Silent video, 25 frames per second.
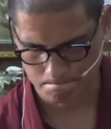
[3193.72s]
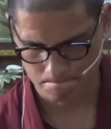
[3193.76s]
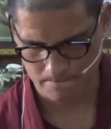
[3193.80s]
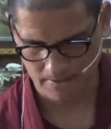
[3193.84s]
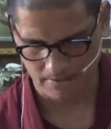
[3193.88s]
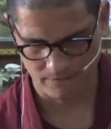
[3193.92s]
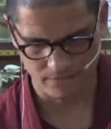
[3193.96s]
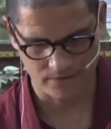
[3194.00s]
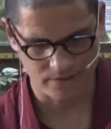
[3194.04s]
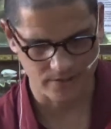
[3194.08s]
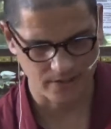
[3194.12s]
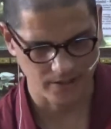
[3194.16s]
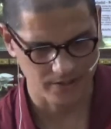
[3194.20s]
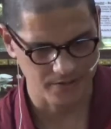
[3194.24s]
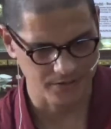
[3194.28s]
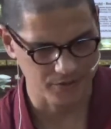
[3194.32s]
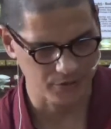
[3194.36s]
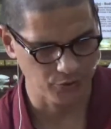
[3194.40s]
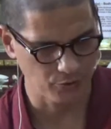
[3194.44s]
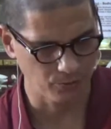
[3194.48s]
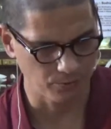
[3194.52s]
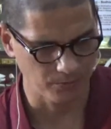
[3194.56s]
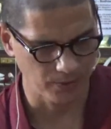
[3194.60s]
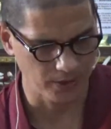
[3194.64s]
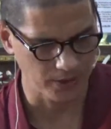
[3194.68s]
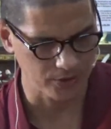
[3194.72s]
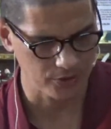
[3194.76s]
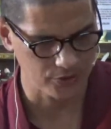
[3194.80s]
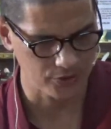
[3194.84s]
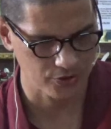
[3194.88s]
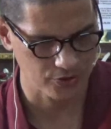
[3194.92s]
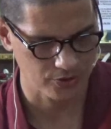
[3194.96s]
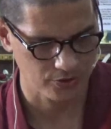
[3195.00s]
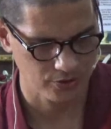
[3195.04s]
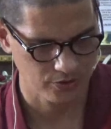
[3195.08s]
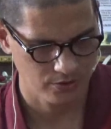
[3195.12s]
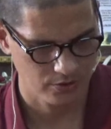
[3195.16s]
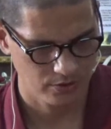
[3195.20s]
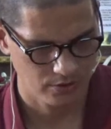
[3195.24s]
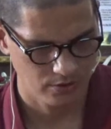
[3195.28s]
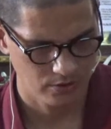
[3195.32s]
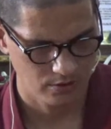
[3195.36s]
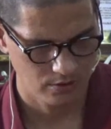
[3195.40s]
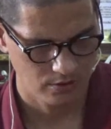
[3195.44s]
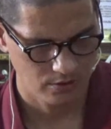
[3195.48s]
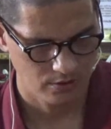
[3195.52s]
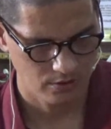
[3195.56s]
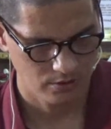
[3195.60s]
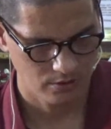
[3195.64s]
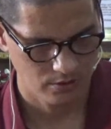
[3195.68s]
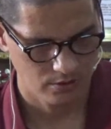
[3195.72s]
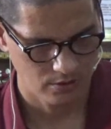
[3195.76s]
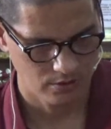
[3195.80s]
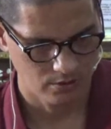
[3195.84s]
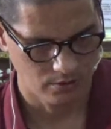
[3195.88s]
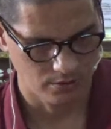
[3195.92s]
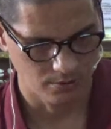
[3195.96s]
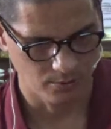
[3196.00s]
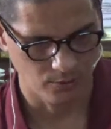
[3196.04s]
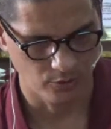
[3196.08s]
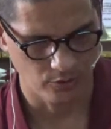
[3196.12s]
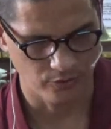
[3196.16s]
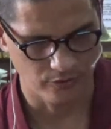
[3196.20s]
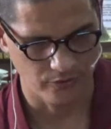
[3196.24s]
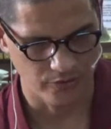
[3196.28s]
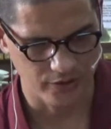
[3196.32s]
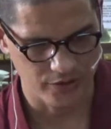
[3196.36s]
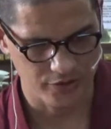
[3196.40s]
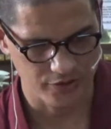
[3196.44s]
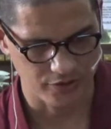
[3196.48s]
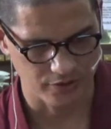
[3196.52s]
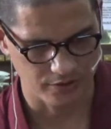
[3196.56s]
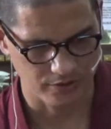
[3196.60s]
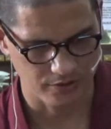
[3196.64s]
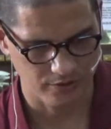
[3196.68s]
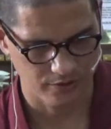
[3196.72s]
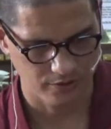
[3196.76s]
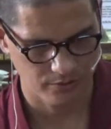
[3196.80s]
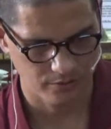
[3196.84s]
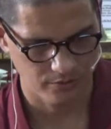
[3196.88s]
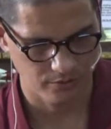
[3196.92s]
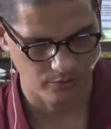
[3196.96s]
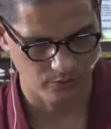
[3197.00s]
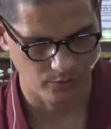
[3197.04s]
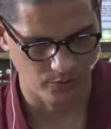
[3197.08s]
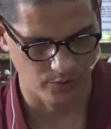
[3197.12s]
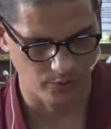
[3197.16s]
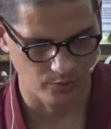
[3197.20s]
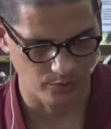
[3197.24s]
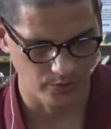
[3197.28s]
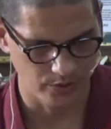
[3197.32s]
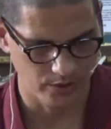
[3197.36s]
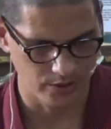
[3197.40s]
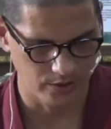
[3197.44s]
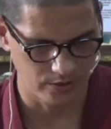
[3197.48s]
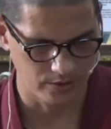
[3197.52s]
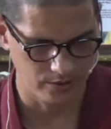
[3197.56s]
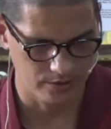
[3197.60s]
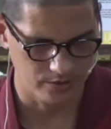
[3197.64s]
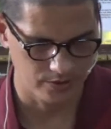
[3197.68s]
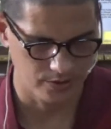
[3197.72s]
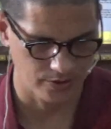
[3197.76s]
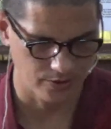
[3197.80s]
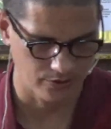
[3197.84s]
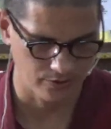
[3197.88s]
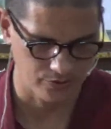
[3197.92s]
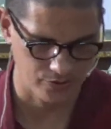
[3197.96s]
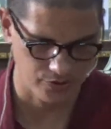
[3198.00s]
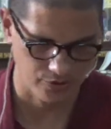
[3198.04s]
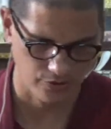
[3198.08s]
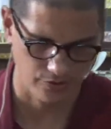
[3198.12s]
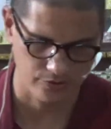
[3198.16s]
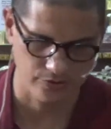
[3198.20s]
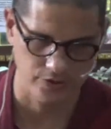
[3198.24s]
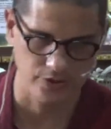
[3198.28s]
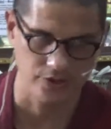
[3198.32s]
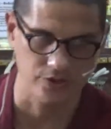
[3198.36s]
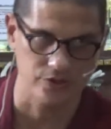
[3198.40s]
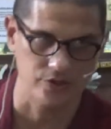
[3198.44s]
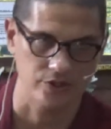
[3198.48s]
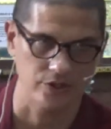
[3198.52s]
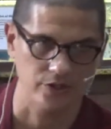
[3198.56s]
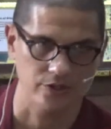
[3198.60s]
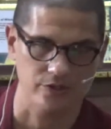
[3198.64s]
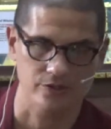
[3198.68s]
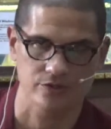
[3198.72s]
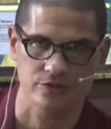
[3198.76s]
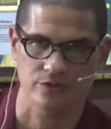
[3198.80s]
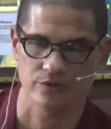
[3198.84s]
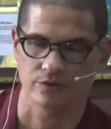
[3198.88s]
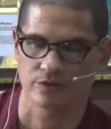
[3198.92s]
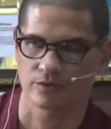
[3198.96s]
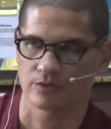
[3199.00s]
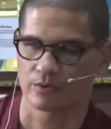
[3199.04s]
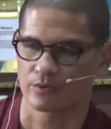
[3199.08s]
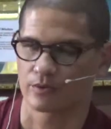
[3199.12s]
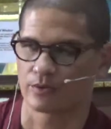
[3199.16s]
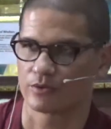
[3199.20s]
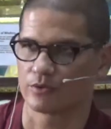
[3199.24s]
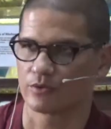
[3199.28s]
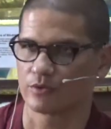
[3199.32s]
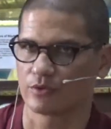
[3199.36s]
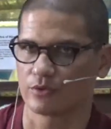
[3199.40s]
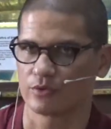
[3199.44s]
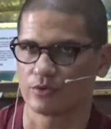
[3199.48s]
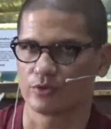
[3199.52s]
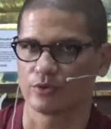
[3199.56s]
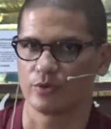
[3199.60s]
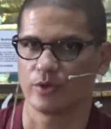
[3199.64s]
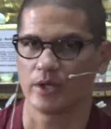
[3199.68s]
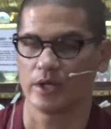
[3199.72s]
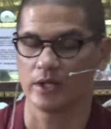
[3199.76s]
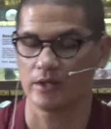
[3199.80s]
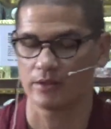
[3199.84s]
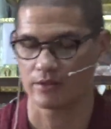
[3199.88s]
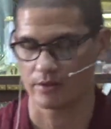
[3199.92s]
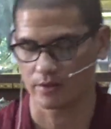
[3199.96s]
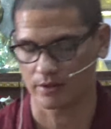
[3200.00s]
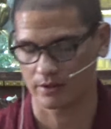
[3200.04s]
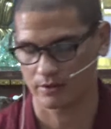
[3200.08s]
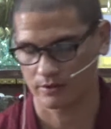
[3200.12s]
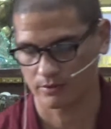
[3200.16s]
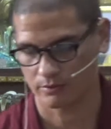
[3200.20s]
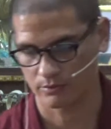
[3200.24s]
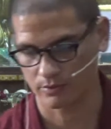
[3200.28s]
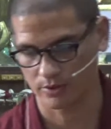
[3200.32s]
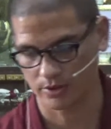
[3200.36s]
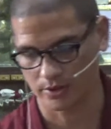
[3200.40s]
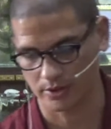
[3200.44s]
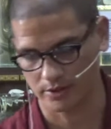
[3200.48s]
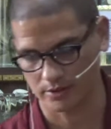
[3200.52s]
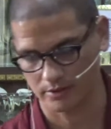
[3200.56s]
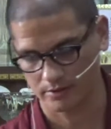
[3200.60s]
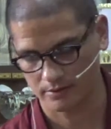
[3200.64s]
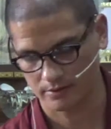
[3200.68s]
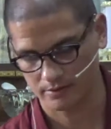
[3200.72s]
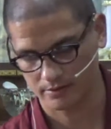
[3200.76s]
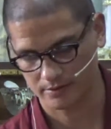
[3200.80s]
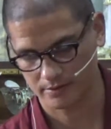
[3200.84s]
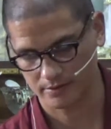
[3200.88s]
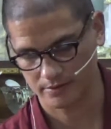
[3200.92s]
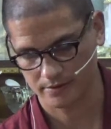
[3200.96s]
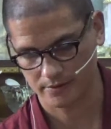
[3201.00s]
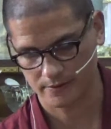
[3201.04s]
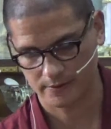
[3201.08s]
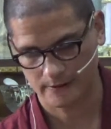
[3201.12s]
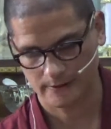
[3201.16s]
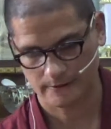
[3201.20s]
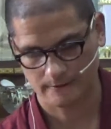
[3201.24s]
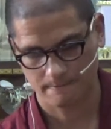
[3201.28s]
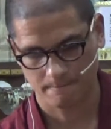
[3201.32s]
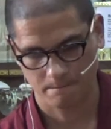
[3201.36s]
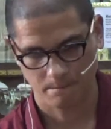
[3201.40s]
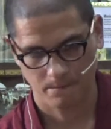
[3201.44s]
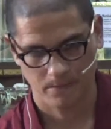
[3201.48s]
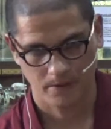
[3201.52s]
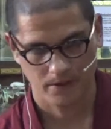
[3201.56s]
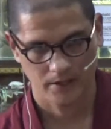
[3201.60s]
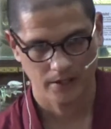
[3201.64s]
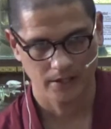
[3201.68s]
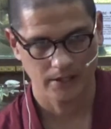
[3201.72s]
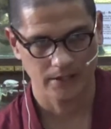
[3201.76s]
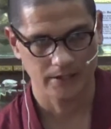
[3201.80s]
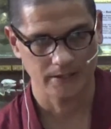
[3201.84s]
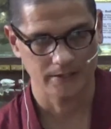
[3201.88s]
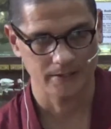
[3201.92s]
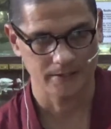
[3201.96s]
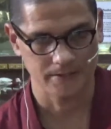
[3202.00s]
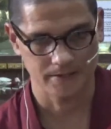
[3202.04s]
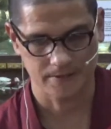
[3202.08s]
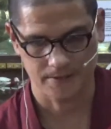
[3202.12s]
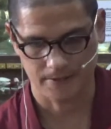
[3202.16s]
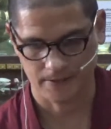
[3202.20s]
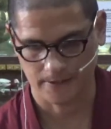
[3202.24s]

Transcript: emphasize so much the motivation when we, you know, start teachings or do anything, really, is